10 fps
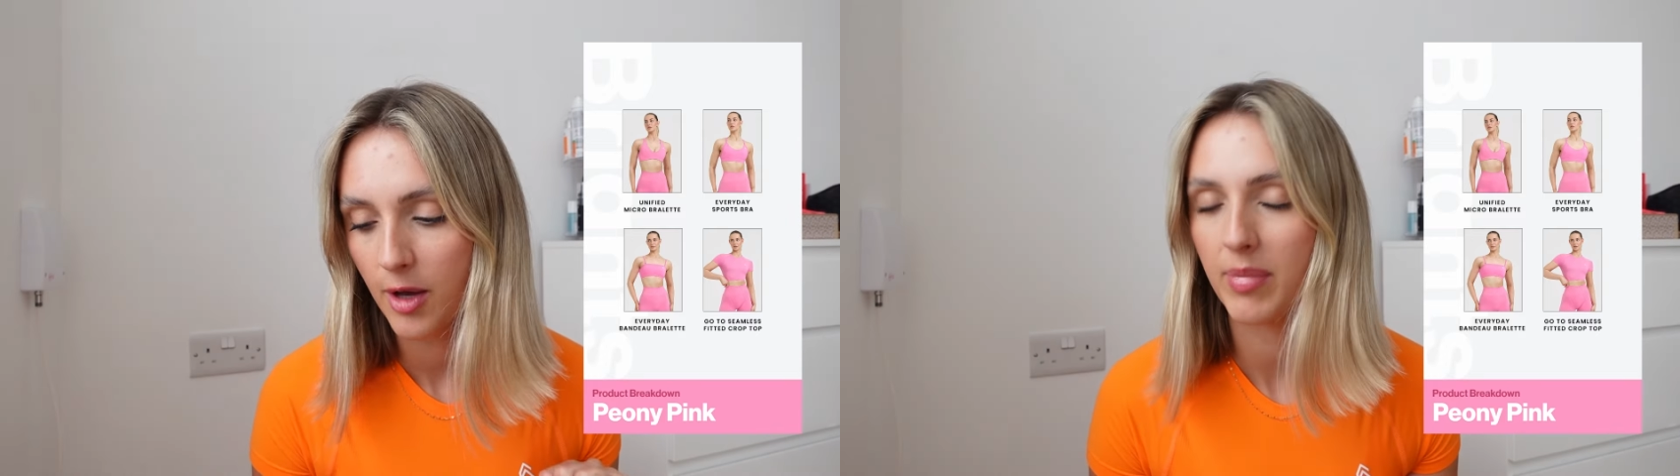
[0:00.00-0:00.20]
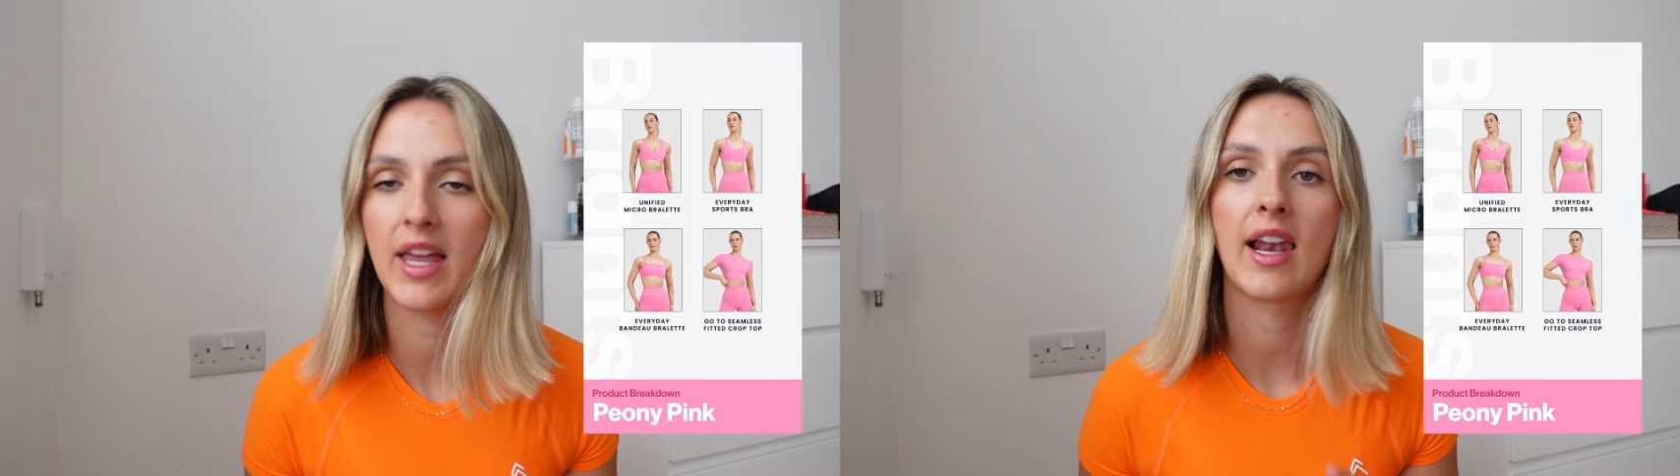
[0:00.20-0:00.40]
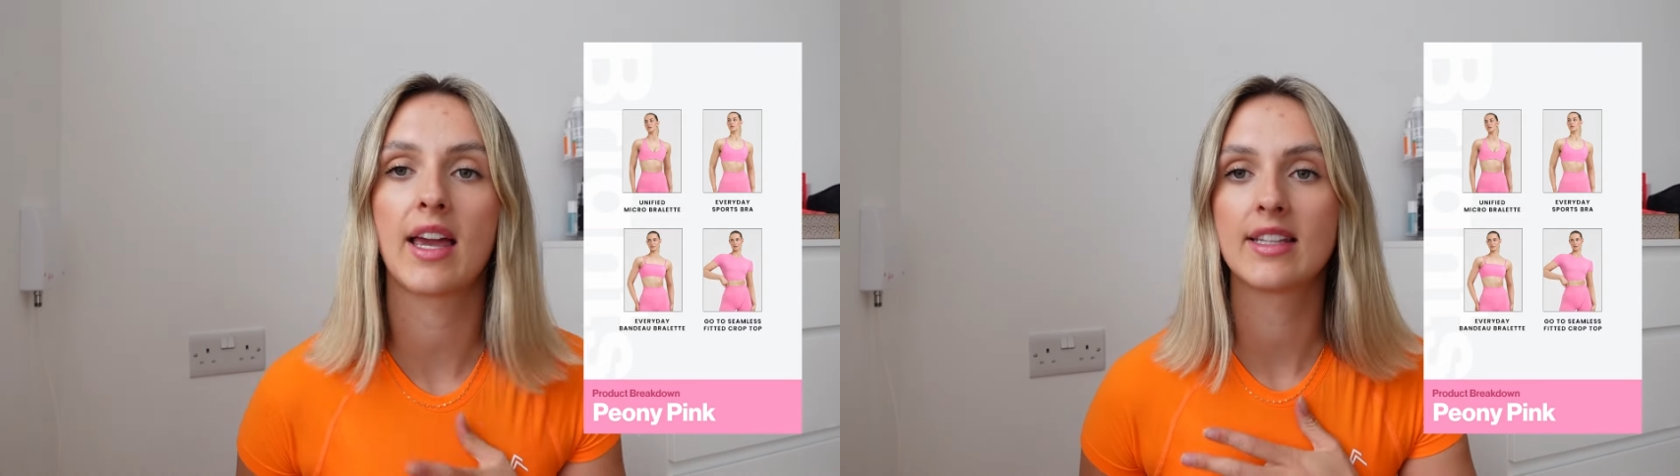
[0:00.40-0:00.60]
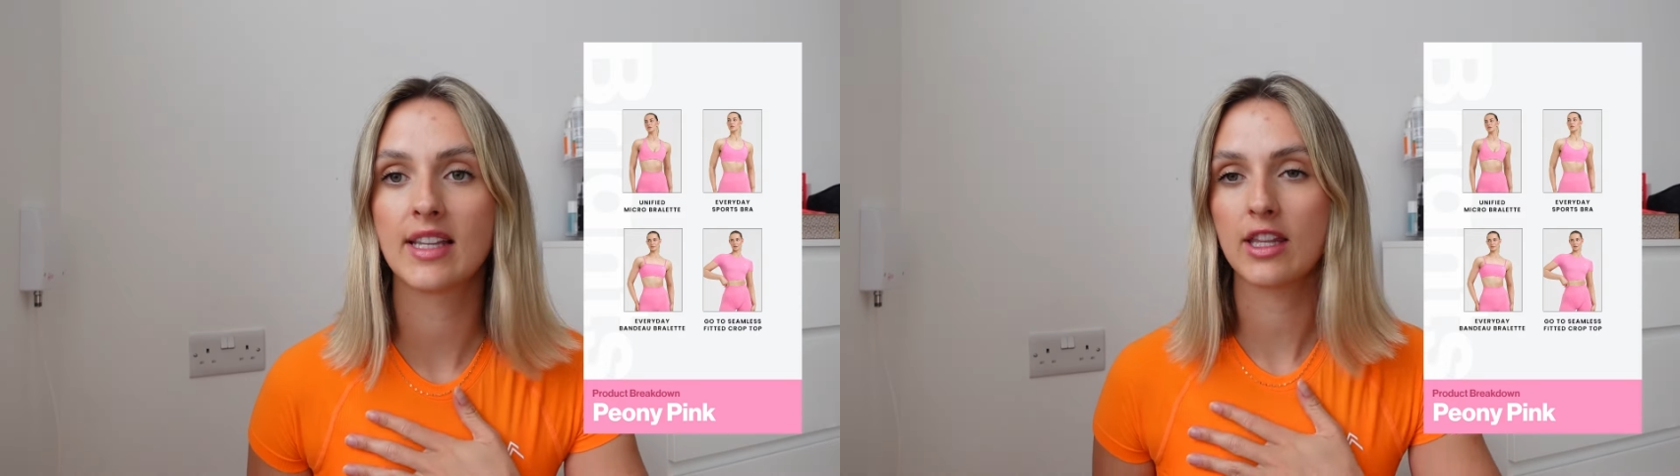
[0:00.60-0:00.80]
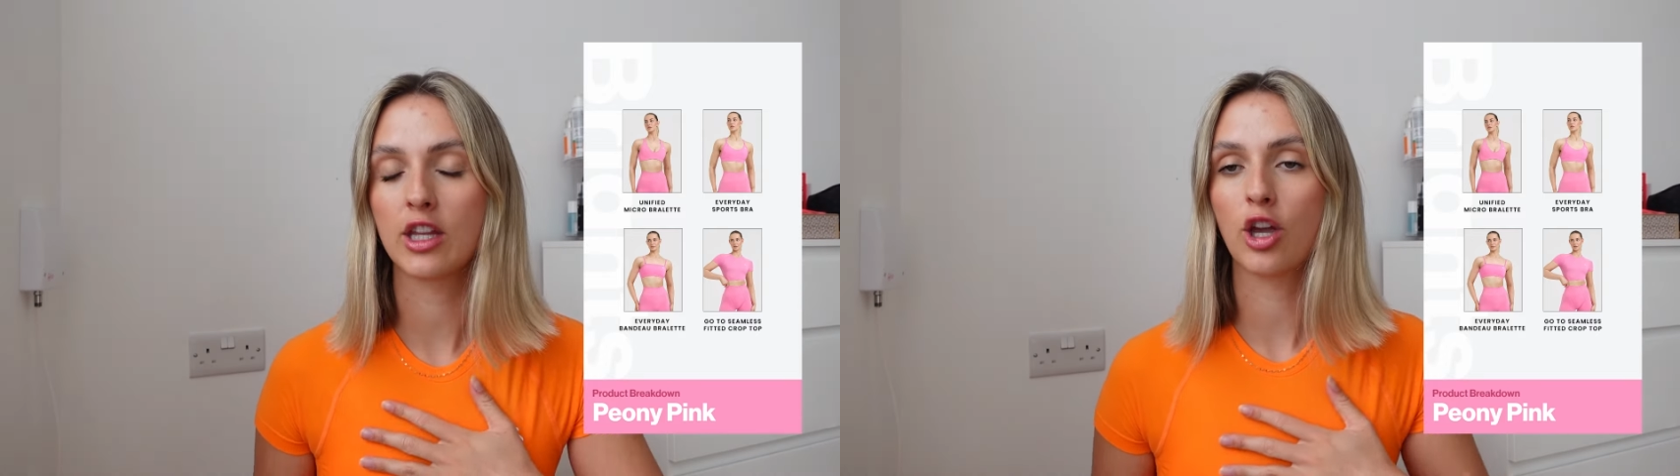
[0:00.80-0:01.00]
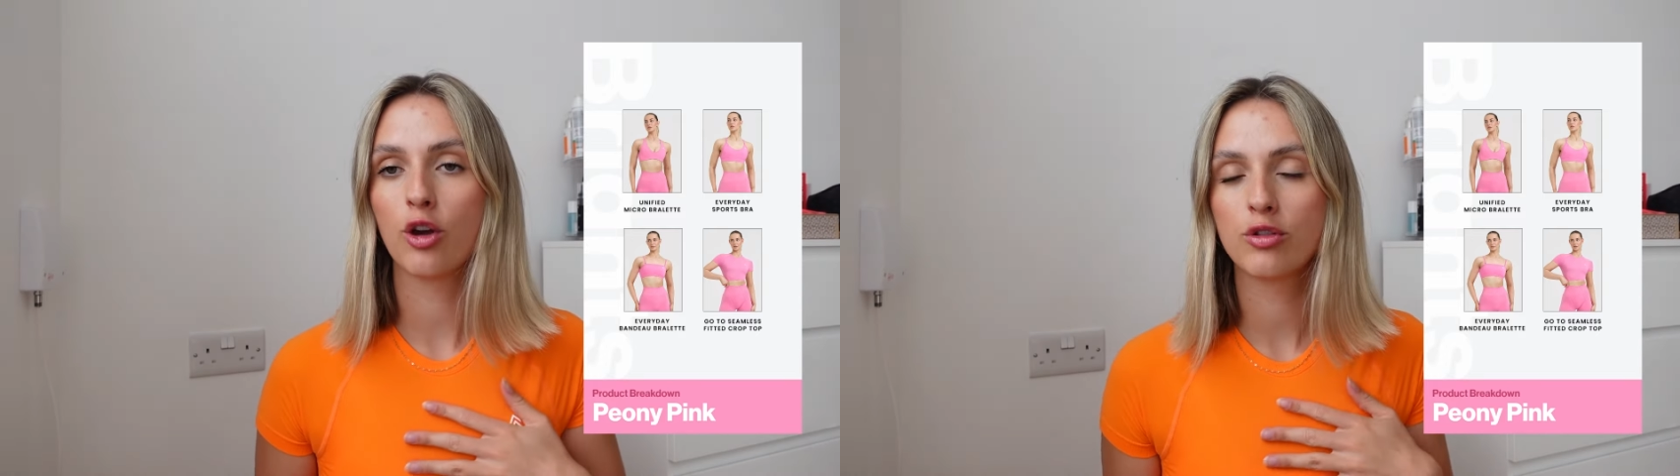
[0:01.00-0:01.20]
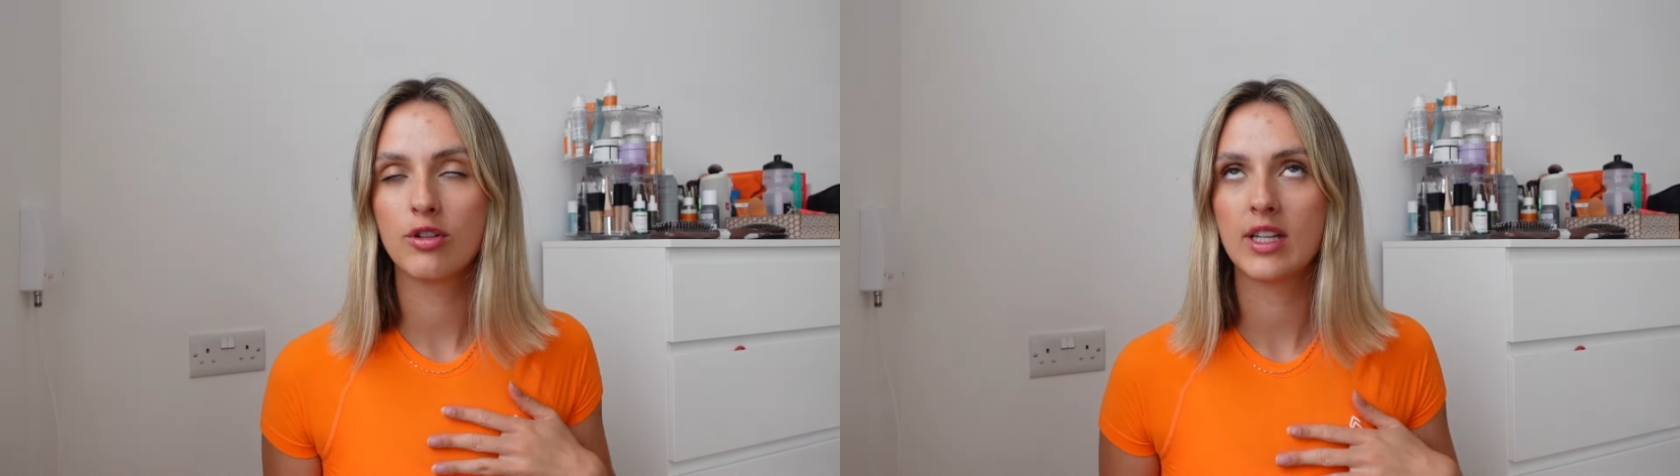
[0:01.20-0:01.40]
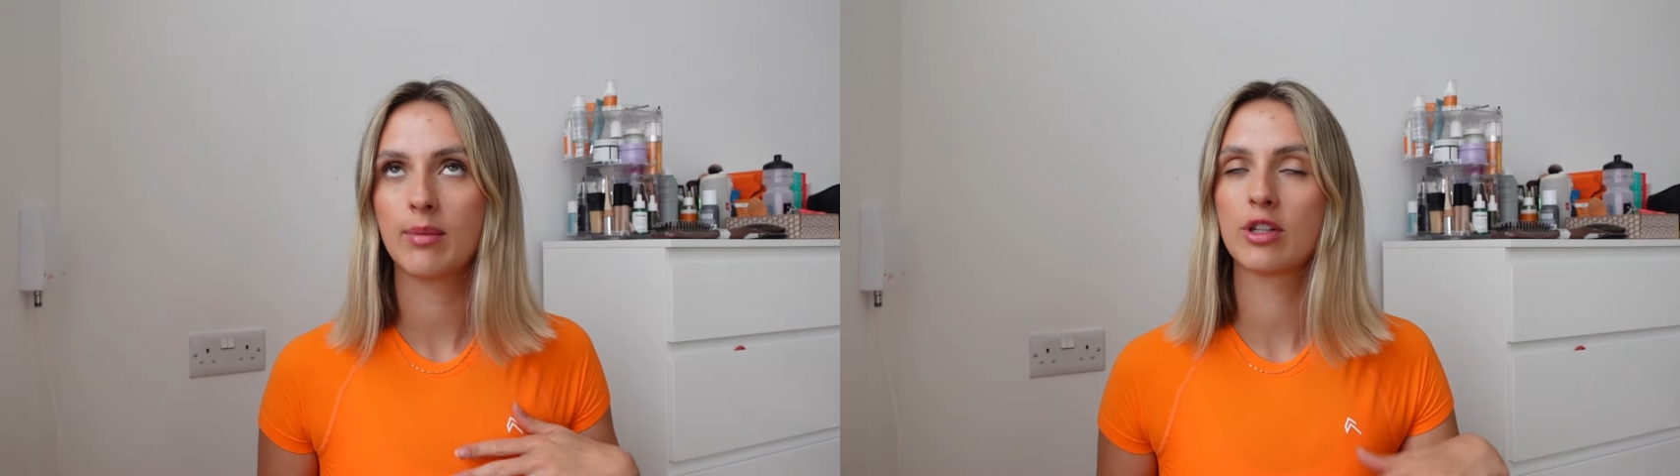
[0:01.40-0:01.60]
But yeah, like I said, the go-to
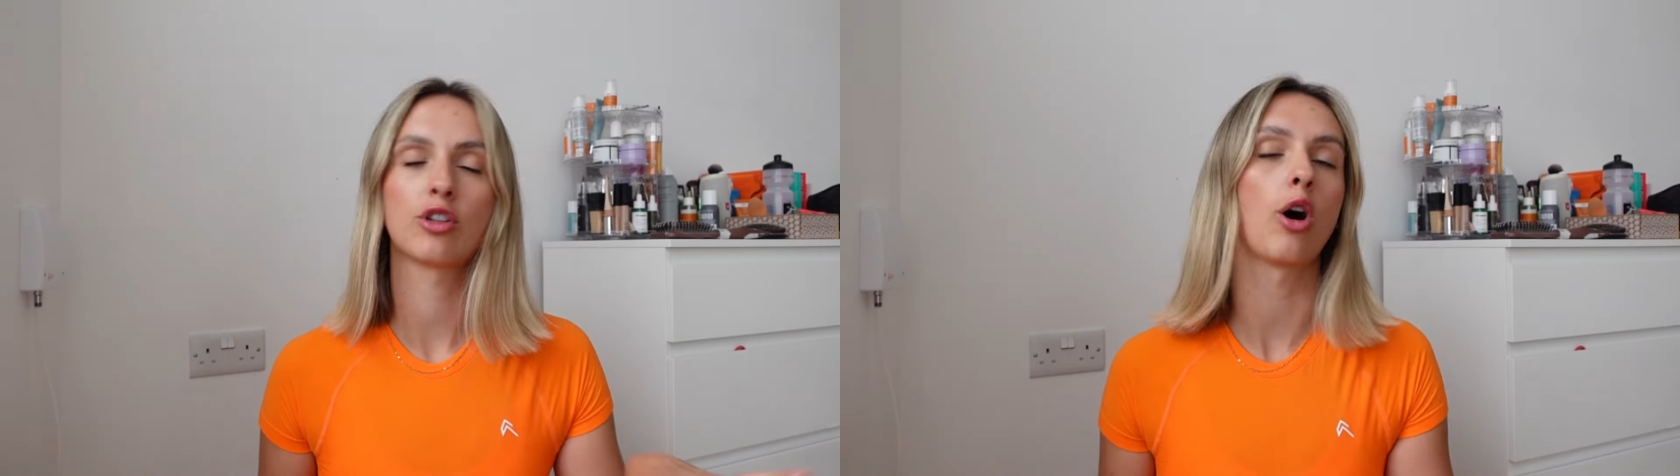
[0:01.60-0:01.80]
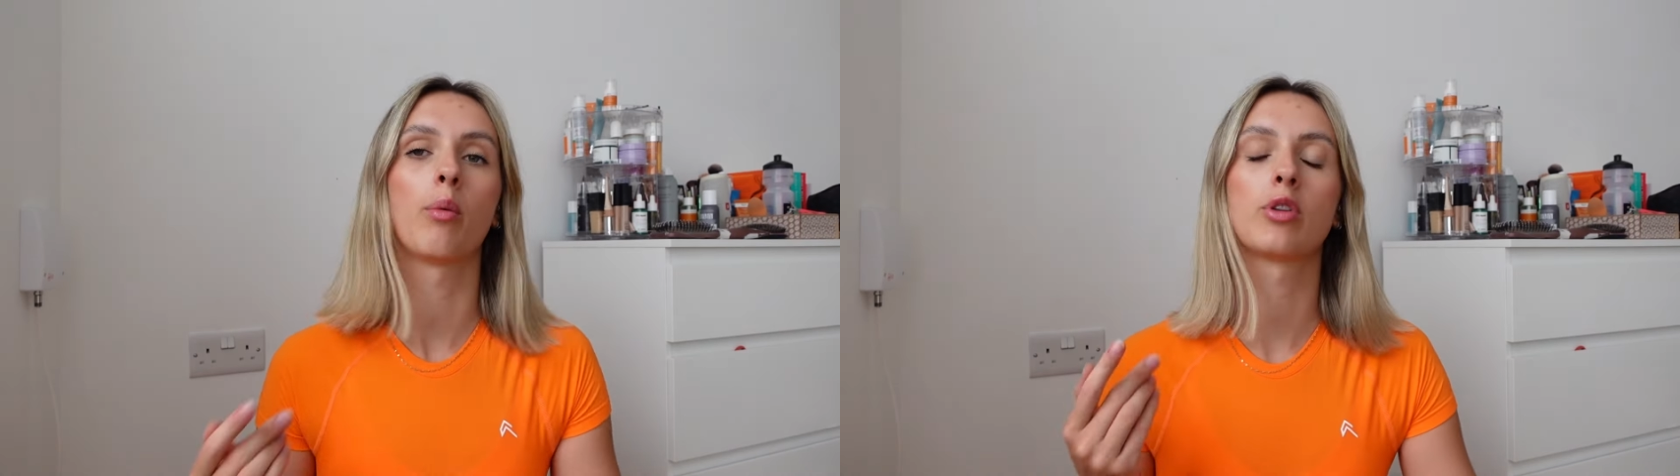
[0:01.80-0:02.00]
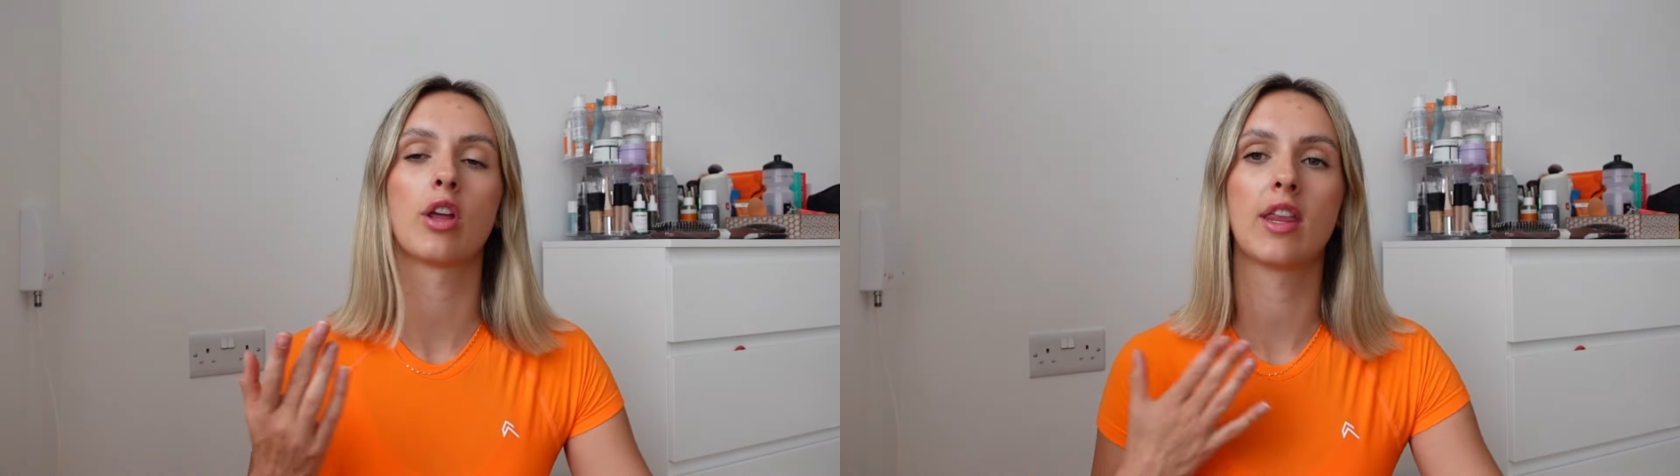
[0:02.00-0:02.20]
seamless tops,